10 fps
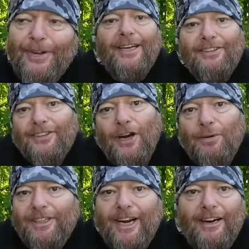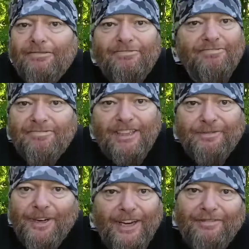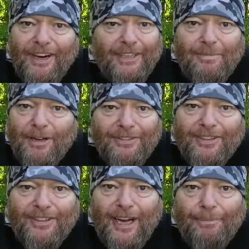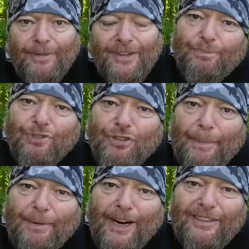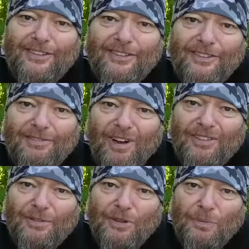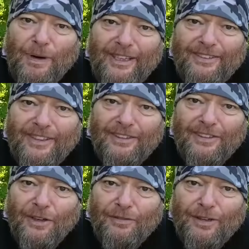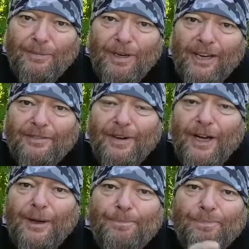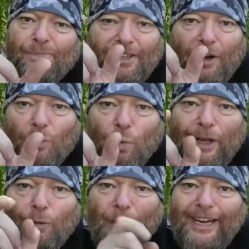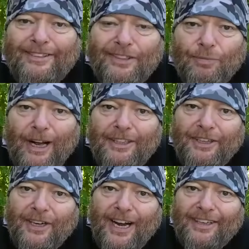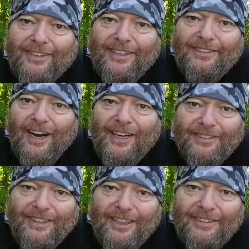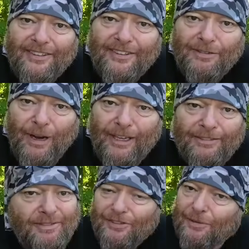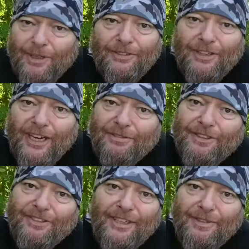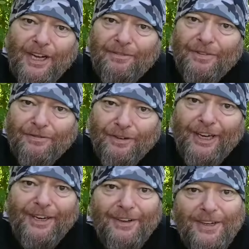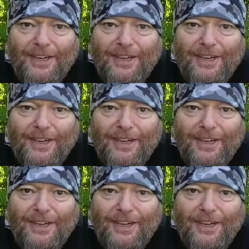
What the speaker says: And just go in there. That's where I find it most of the time. Scrapyards is also a good place to look for them. A lot of the old wheel weights as well. You can ask at tire centres as well. Some of those guys will just give you that for free.